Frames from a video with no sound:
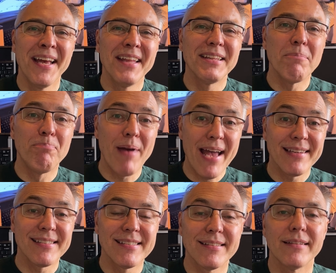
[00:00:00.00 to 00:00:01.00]
The
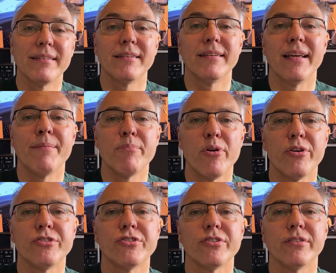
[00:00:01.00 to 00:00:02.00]
best
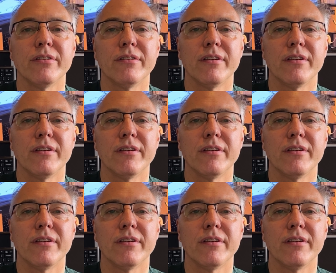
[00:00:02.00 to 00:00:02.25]
immersion